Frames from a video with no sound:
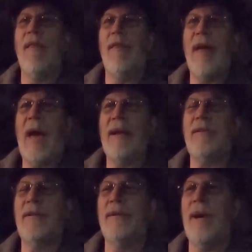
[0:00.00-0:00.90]

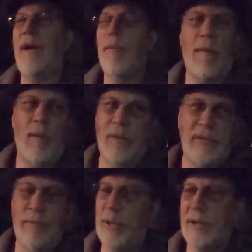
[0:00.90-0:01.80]
that, I don't remember what was
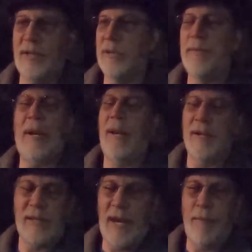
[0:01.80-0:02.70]
in book 2. It's been a
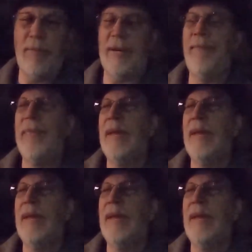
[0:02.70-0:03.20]
long time. But